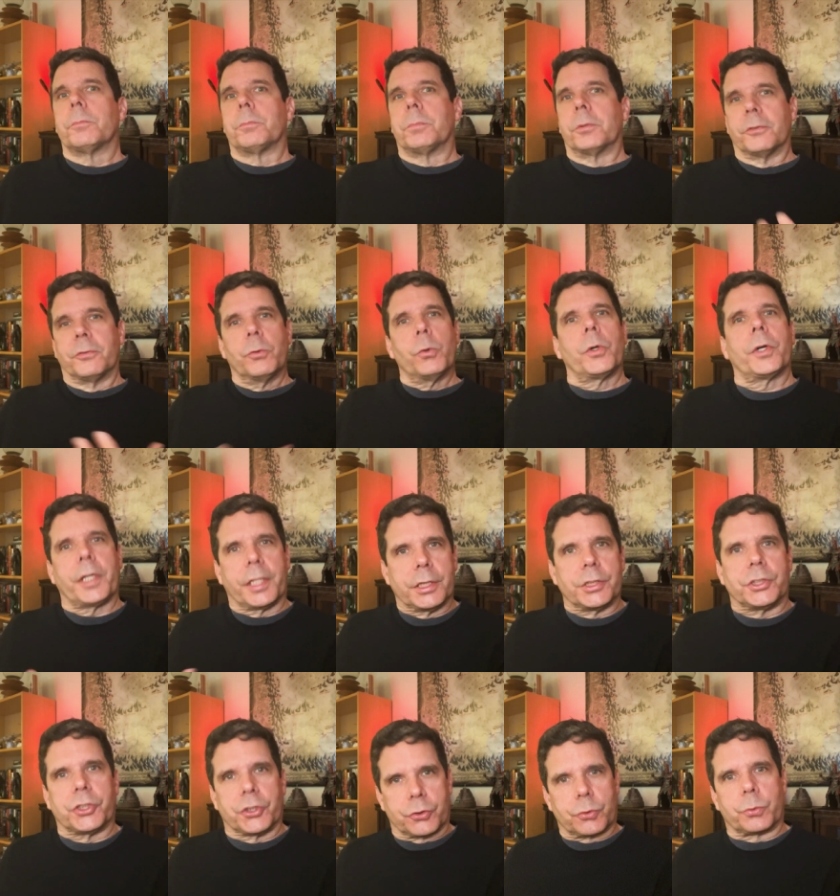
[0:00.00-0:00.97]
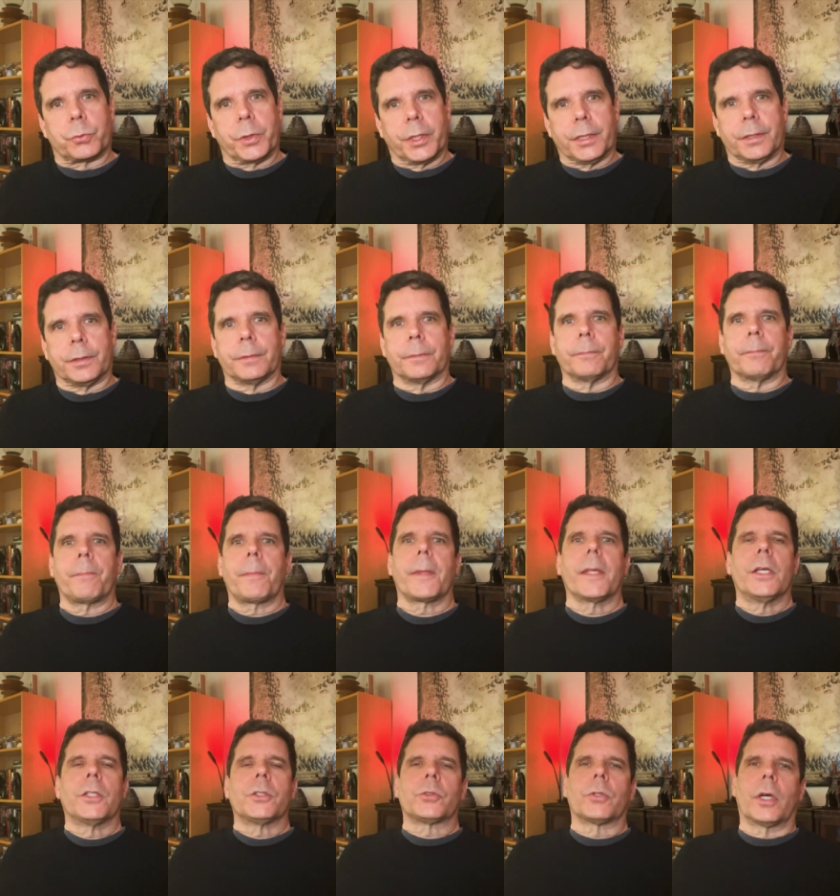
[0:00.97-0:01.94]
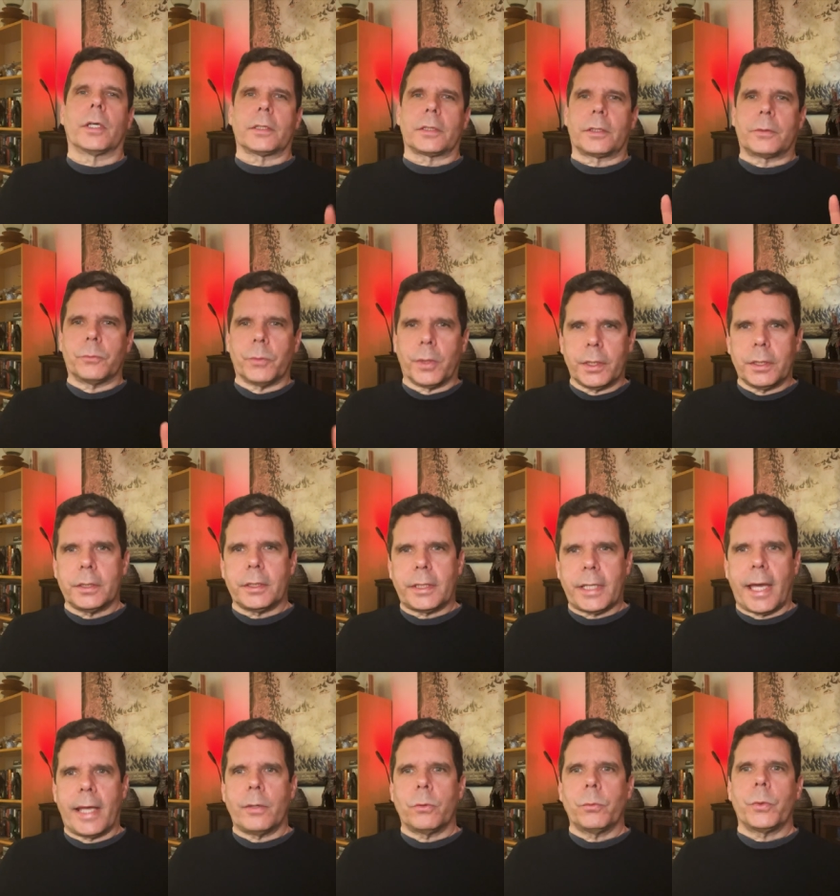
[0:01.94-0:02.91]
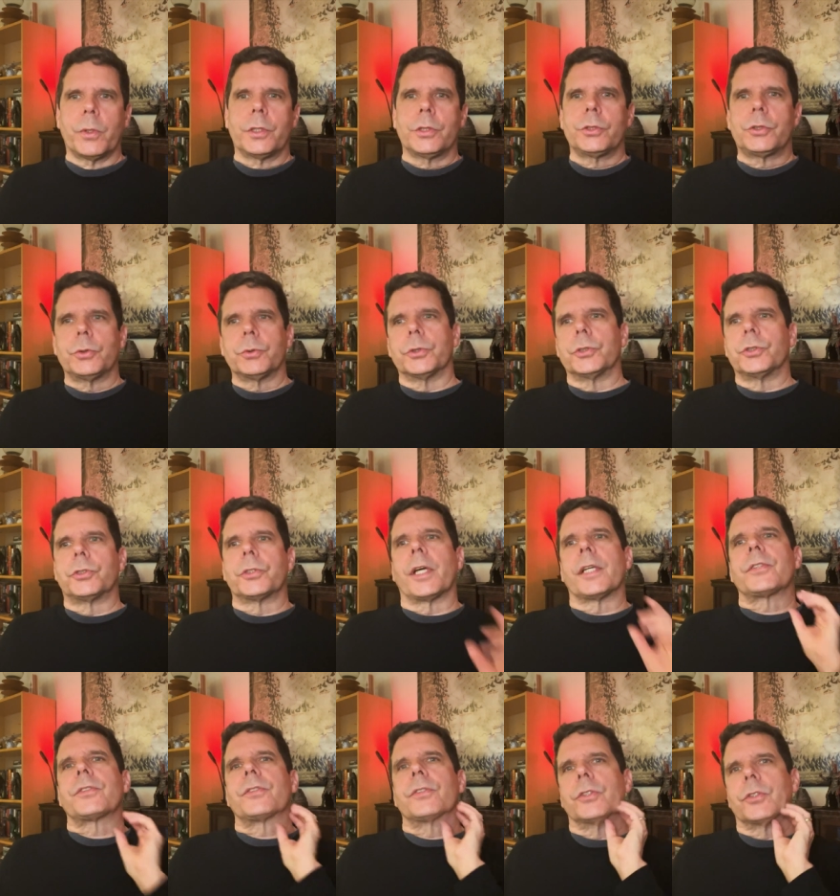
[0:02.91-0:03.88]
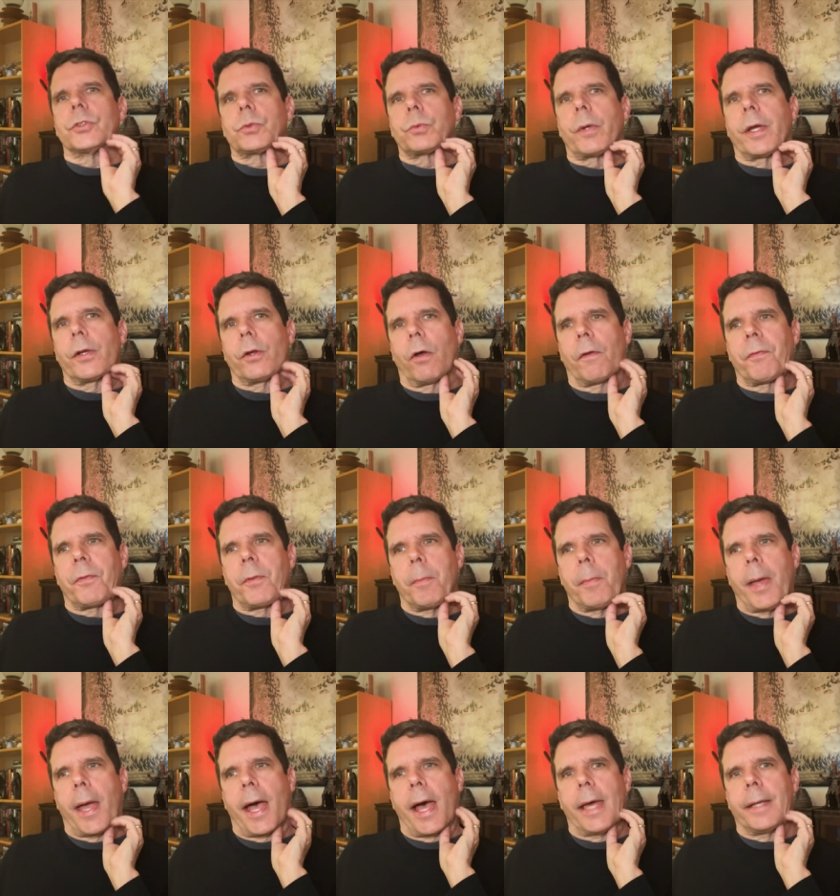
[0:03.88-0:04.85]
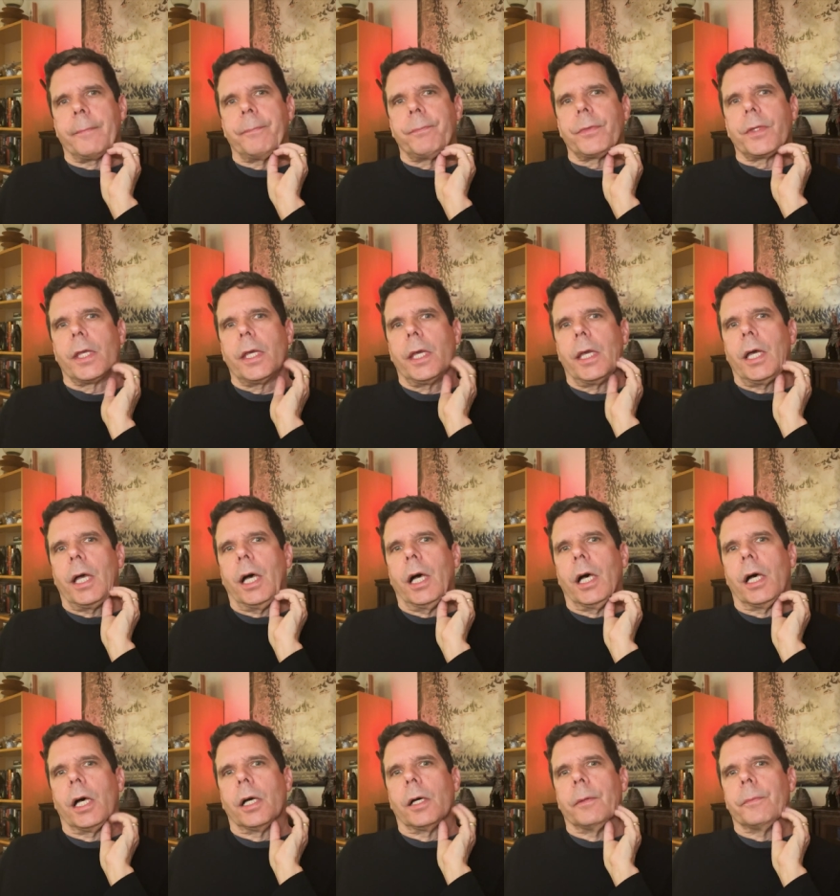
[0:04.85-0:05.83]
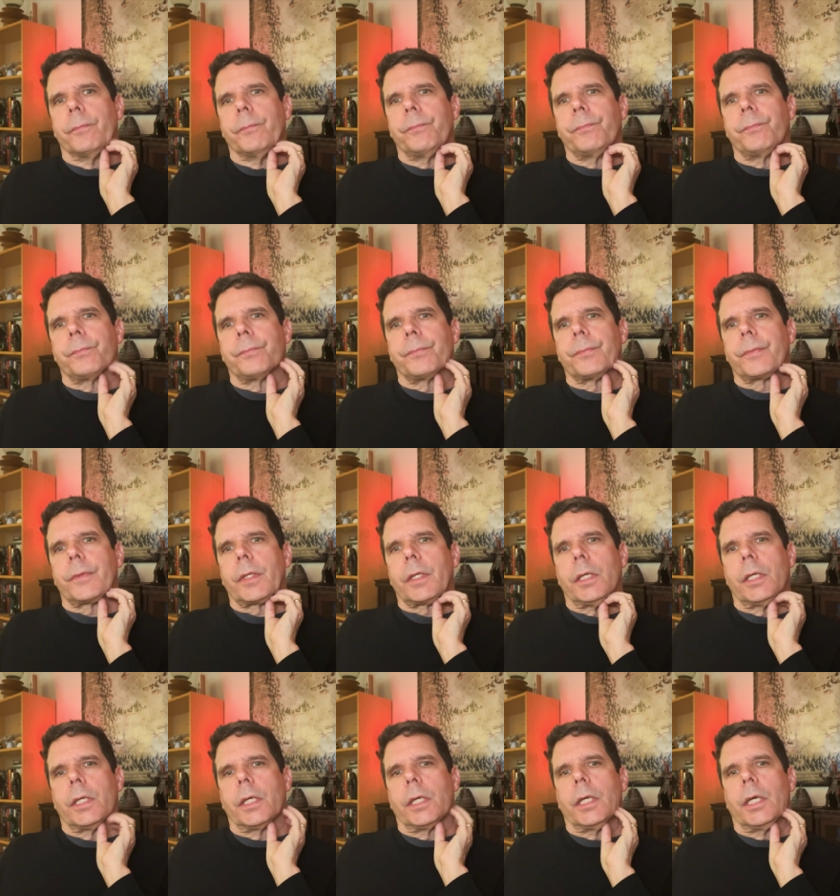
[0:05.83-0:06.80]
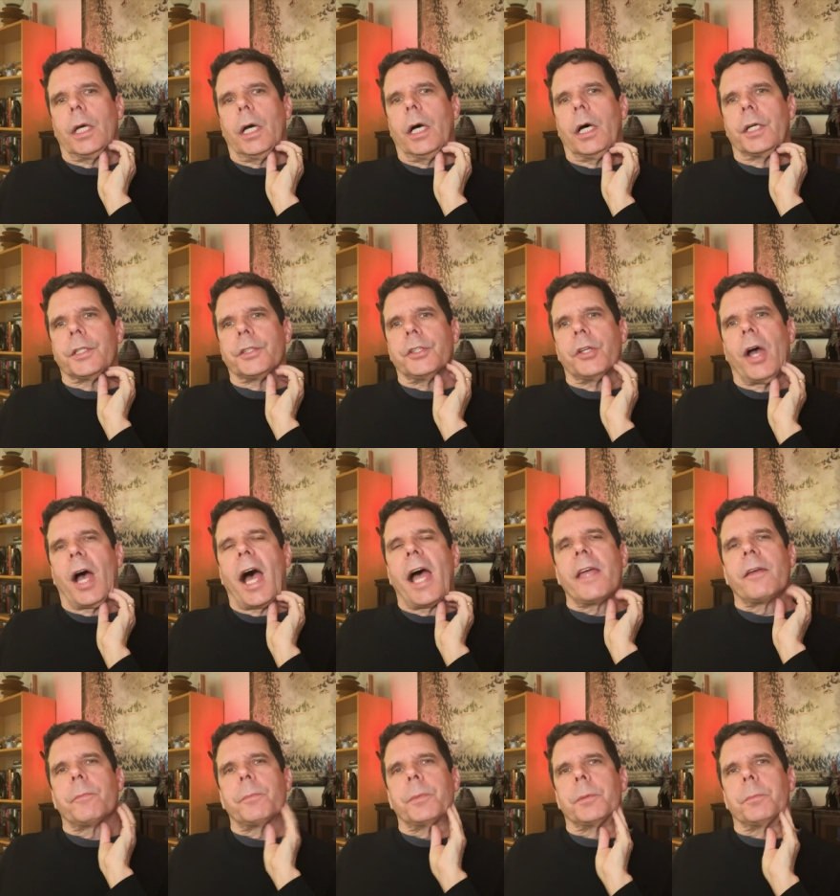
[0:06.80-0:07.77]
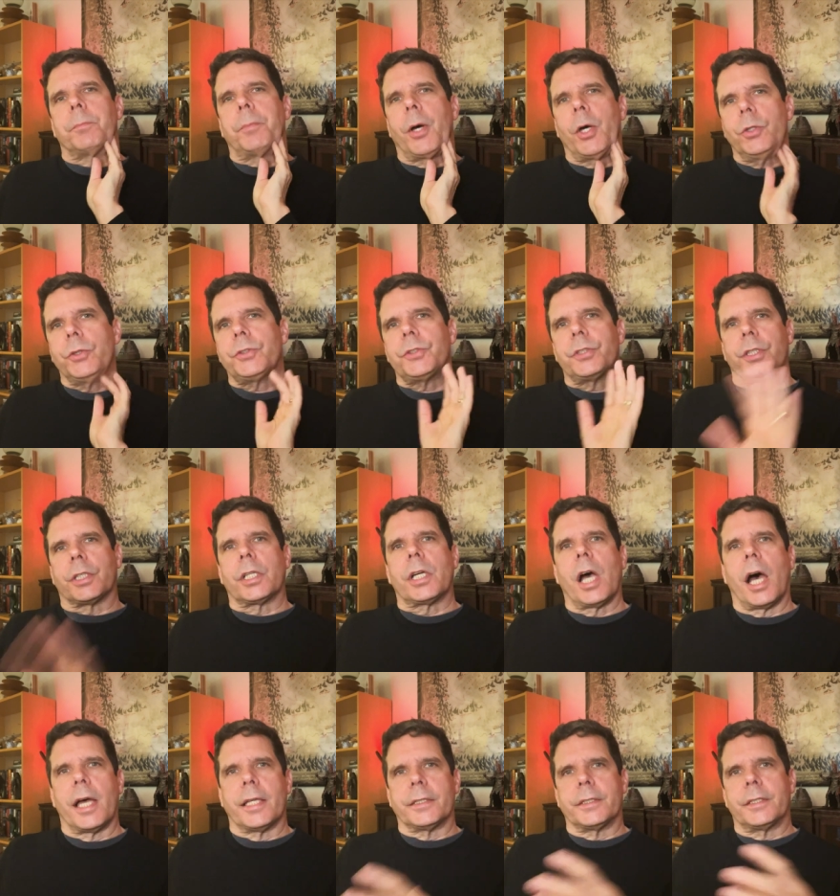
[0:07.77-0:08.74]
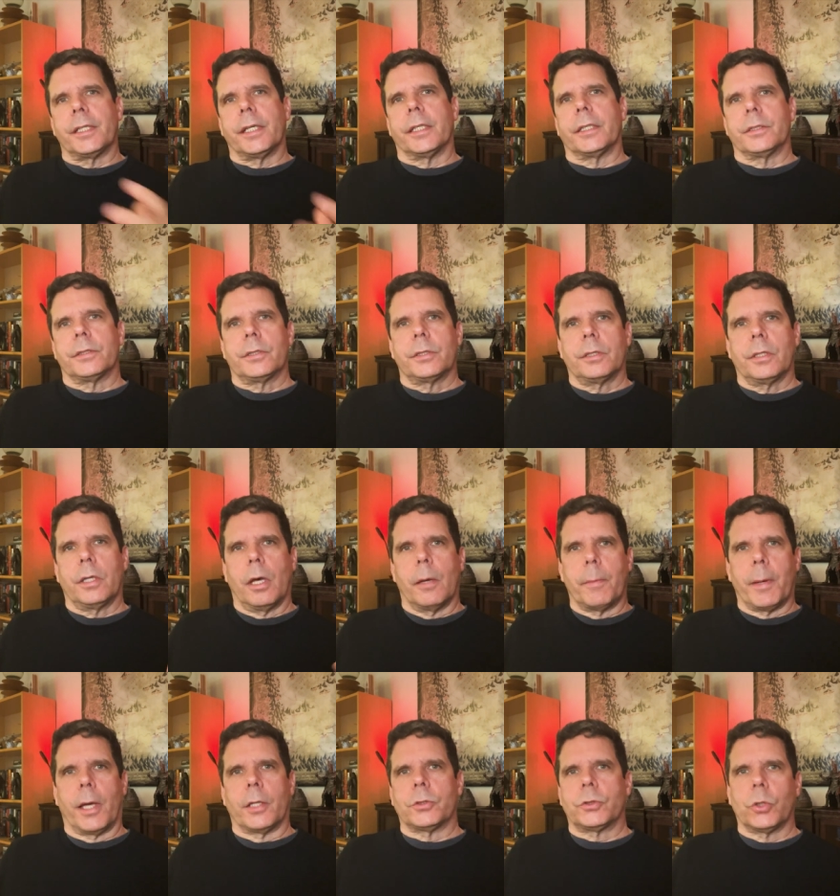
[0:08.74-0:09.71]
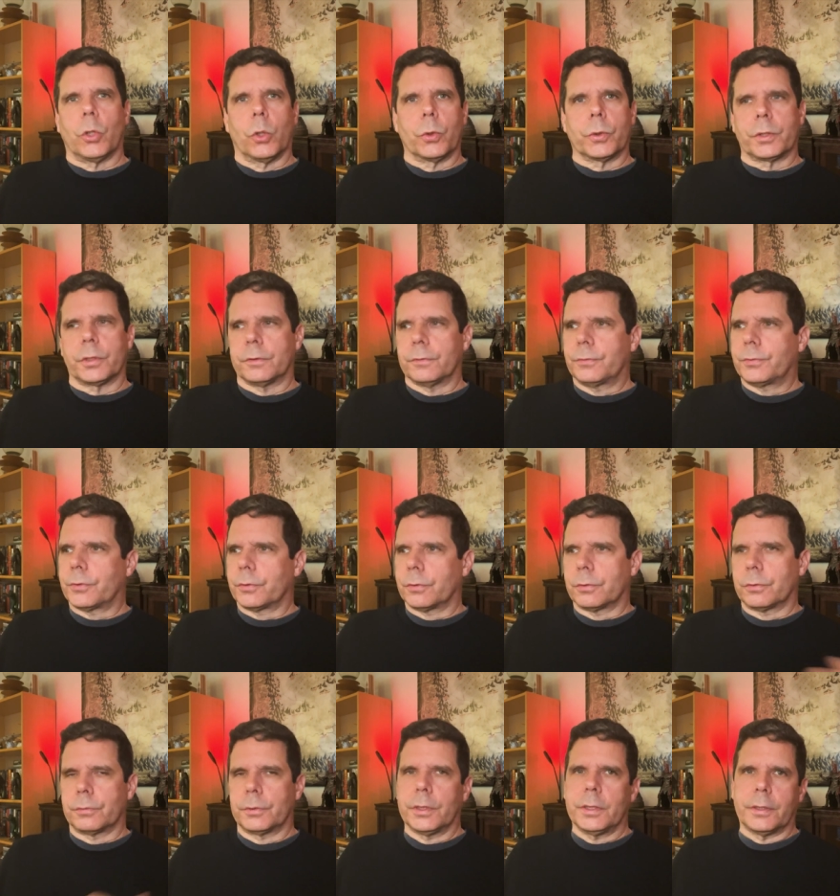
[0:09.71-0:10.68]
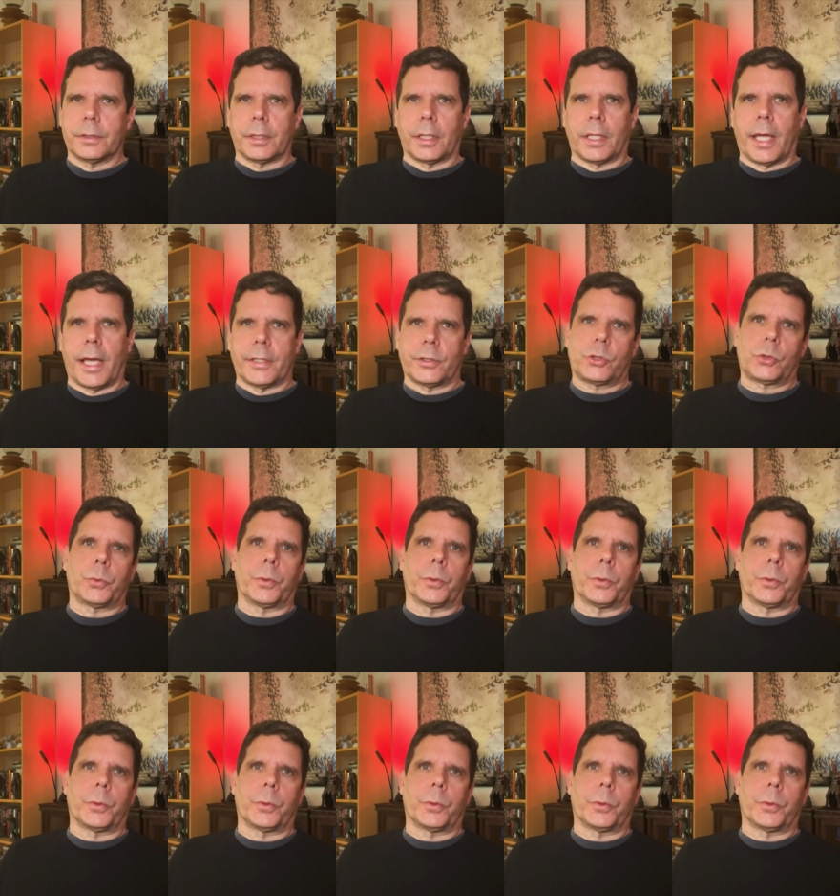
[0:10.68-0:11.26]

before had just written. So I want, kind of wanted to address this right off the bat. Um, uh, you know, I have been posting content about Tolkien for really the last